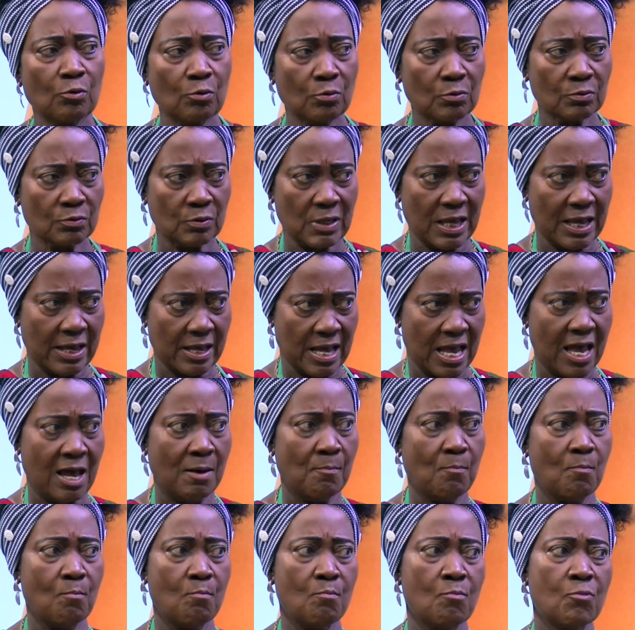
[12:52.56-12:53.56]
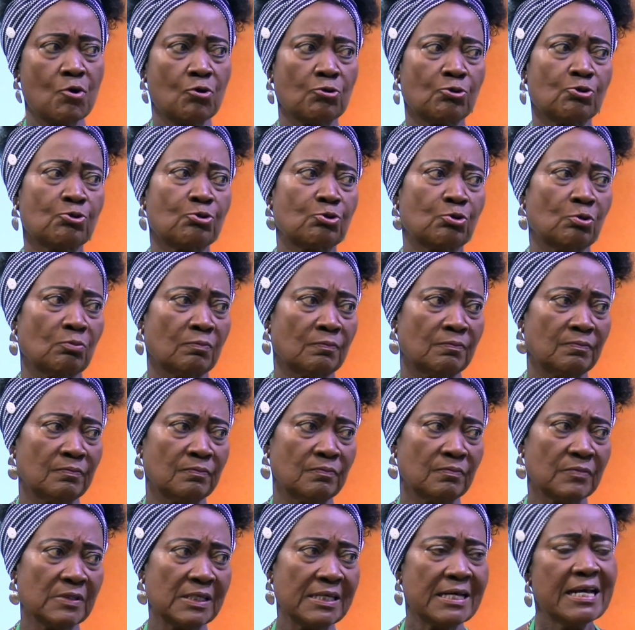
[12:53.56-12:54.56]
Rosso. Say,
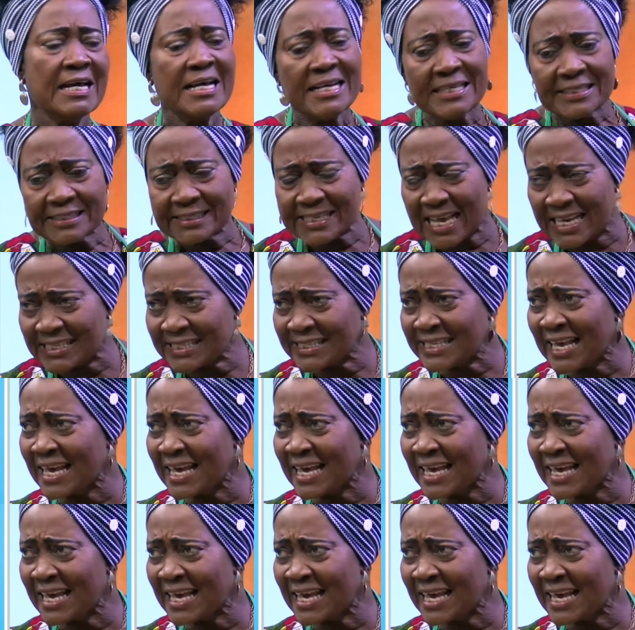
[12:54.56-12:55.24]
I said